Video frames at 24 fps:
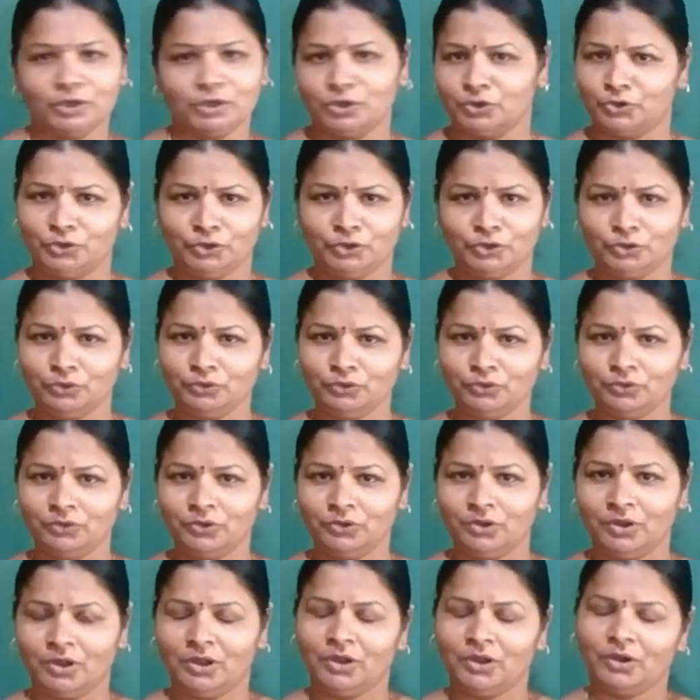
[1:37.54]
Don't know?
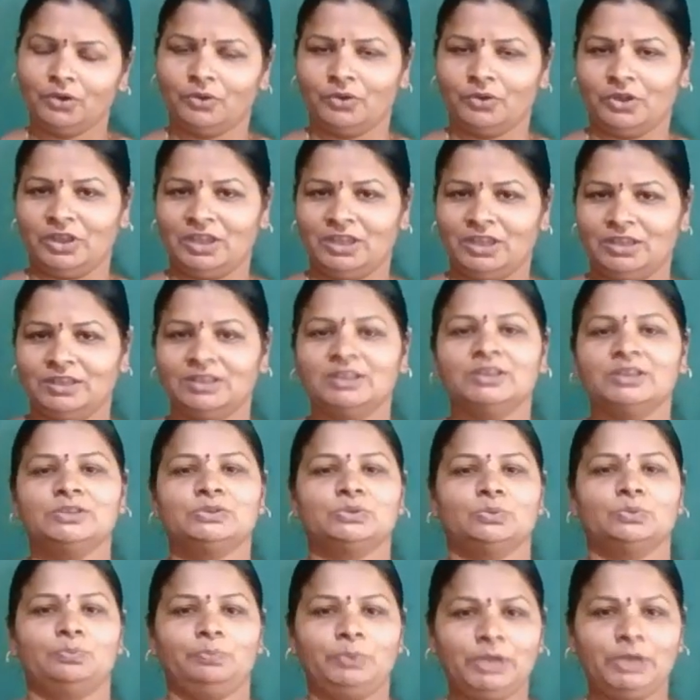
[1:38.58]
Okay.
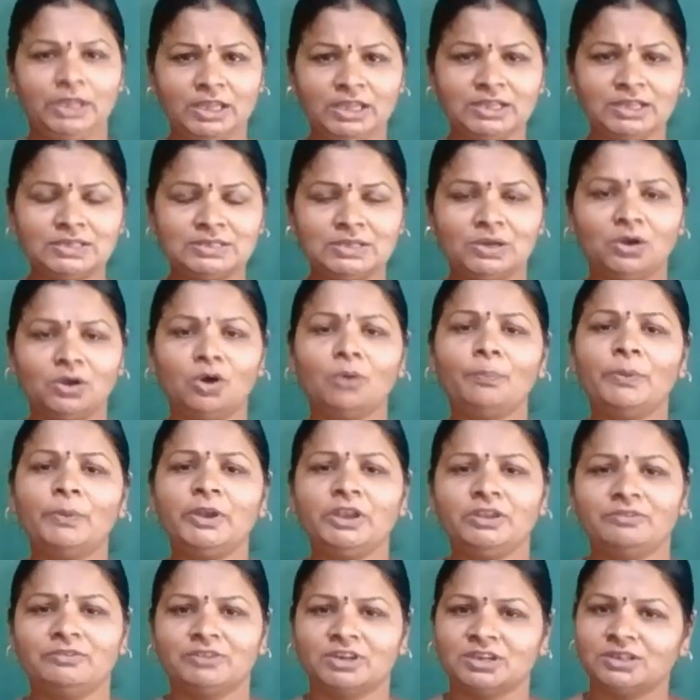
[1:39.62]
So please
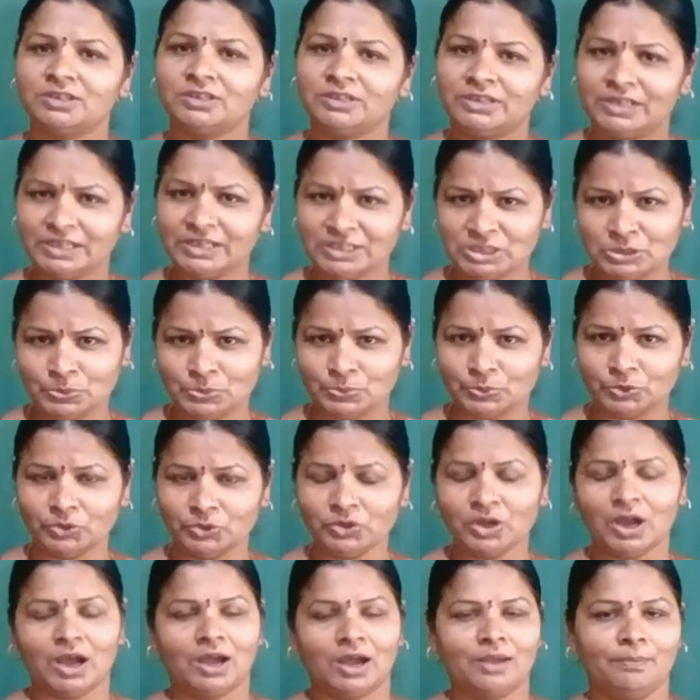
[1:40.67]
open your
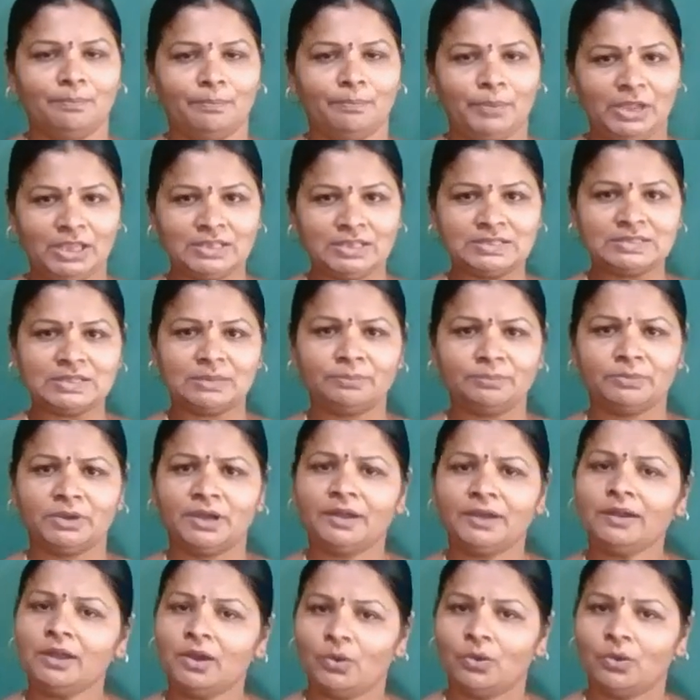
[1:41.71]
textbook on page number